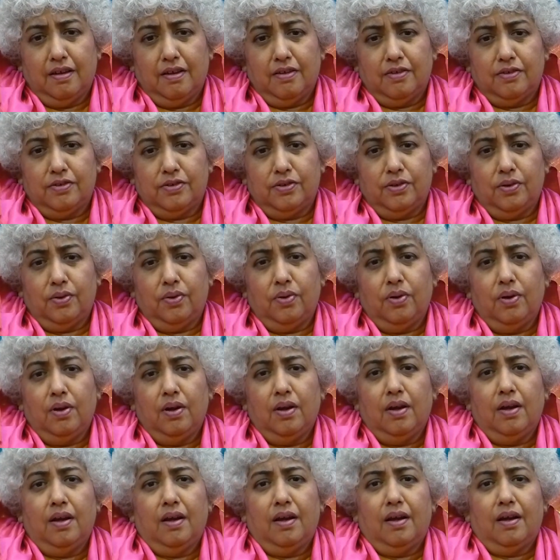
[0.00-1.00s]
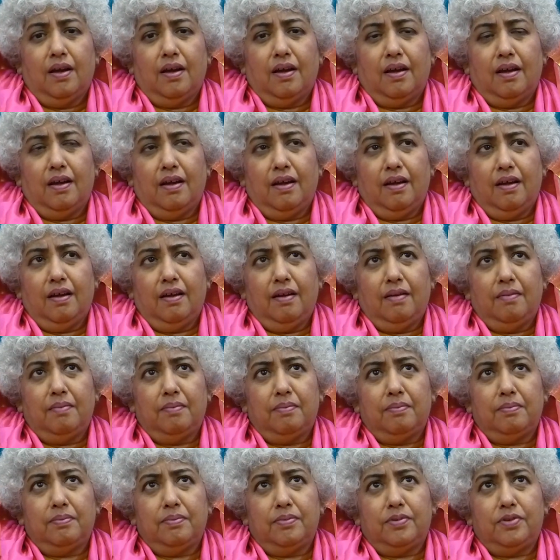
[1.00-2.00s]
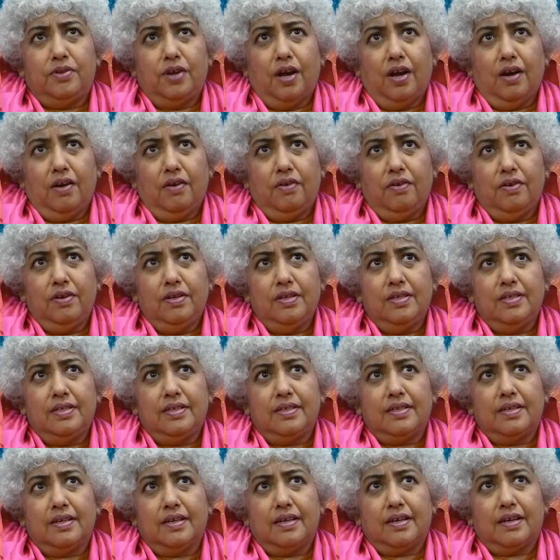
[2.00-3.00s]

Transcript: So chakras